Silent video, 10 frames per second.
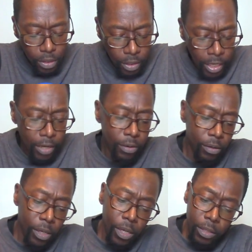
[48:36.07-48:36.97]
Then,
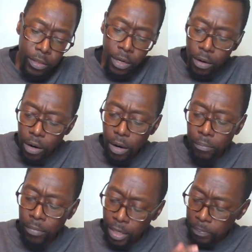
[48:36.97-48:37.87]
there are
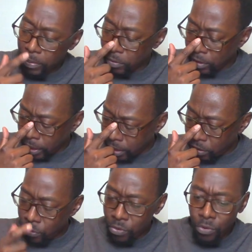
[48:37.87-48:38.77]
many people today
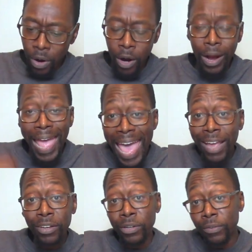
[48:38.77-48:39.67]
who are
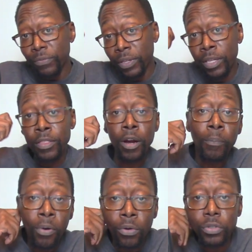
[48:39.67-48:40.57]
active in their
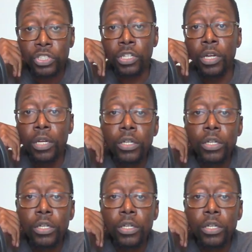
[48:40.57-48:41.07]
approach